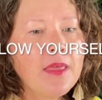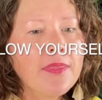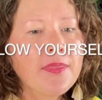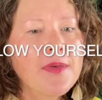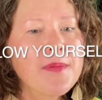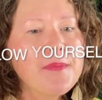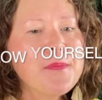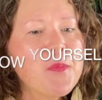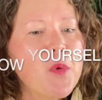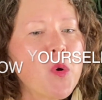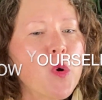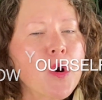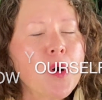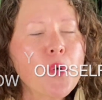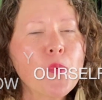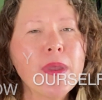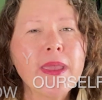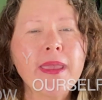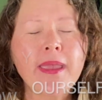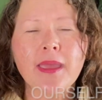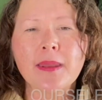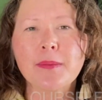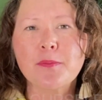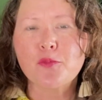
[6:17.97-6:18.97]
The more
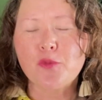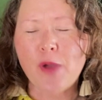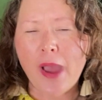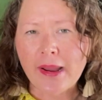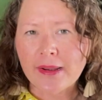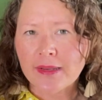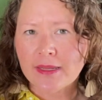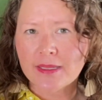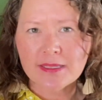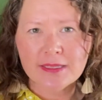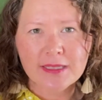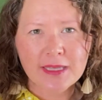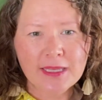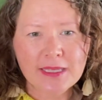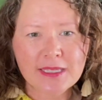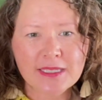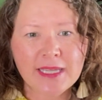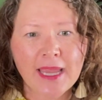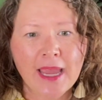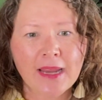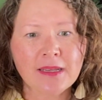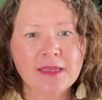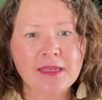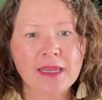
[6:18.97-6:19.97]
we can practice these
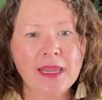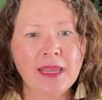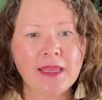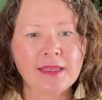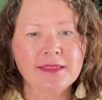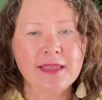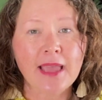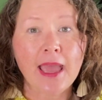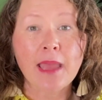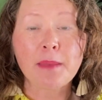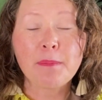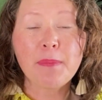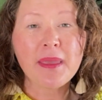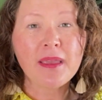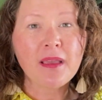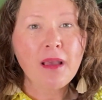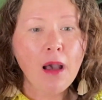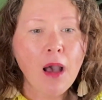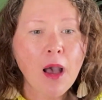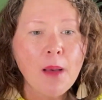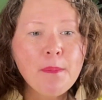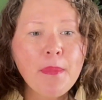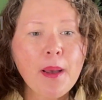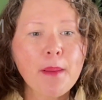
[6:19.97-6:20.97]
techniques and
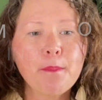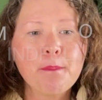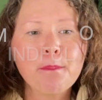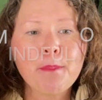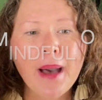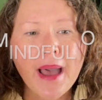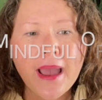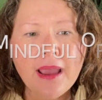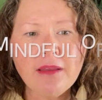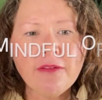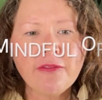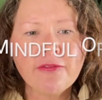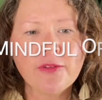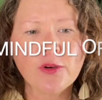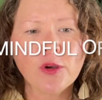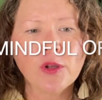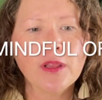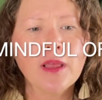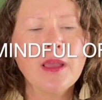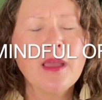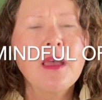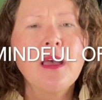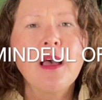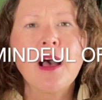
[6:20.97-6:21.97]
become
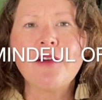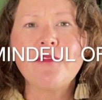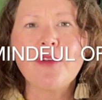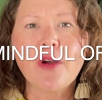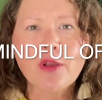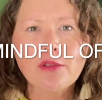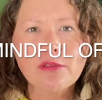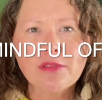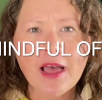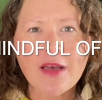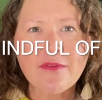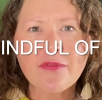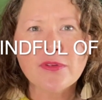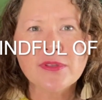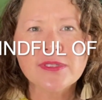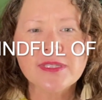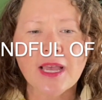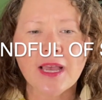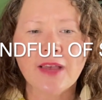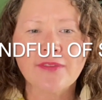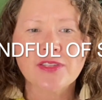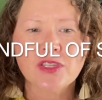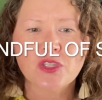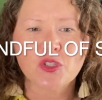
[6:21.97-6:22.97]
mindful of our levels
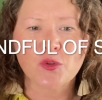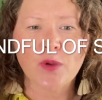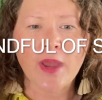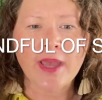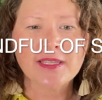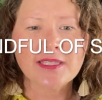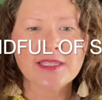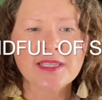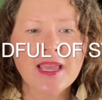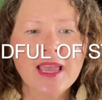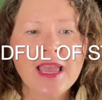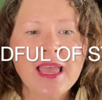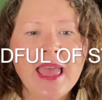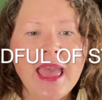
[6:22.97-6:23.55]
of stress